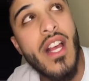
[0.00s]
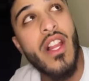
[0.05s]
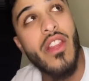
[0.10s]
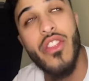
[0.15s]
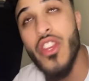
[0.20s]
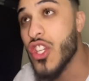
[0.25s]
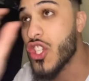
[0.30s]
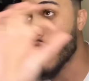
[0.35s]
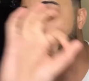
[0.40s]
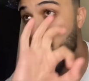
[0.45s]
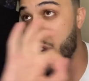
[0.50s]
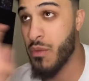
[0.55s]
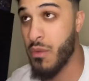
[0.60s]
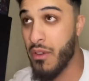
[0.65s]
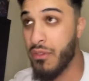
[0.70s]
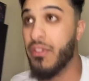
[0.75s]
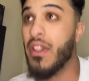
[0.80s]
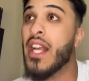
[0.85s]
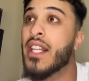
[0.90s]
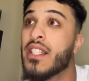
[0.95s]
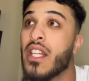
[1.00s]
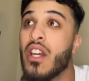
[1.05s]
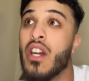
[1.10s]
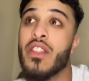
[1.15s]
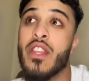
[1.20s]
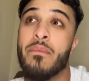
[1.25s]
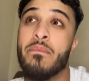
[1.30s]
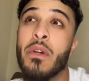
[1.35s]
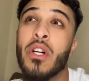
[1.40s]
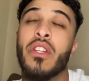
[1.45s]
the sun reflecting on
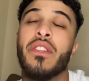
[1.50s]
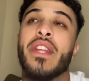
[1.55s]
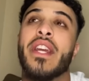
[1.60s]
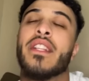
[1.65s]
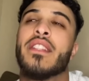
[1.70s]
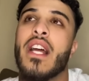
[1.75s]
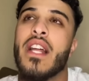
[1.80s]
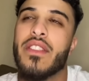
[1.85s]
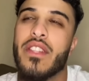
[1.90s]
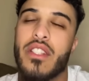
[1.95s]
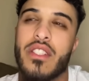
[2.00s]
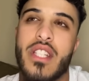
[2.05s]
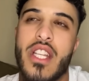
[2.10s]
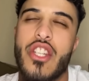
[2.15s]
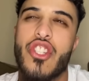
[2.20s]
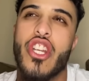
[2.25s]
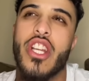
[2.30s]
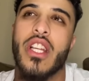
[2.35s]
the building that they're teaching.